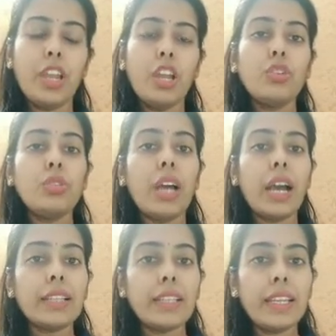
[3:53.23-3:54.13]
to the other
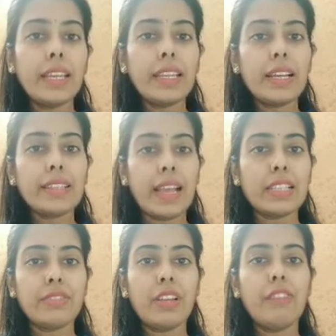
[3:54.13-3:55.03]
areas as
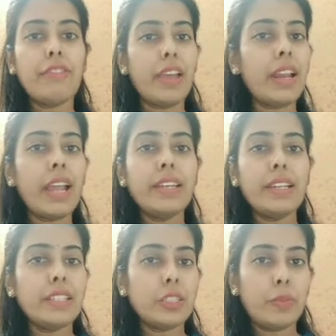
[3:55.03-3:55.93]
well where I didn't
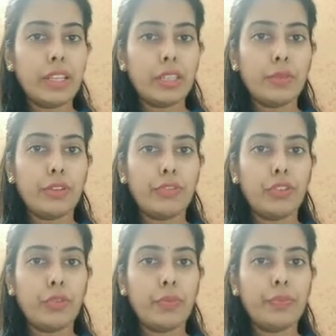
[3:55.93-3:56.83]
spray the perfume.
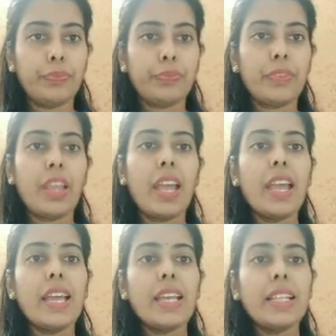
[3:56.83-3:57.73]

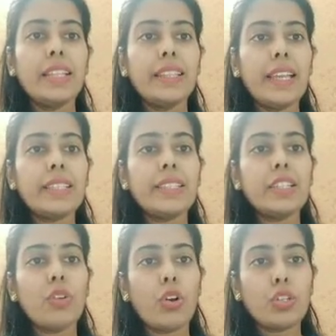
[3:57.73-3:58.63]
Next is
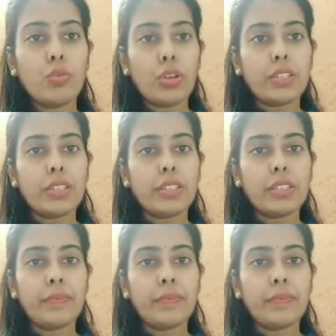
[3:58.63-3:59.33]
osmosis.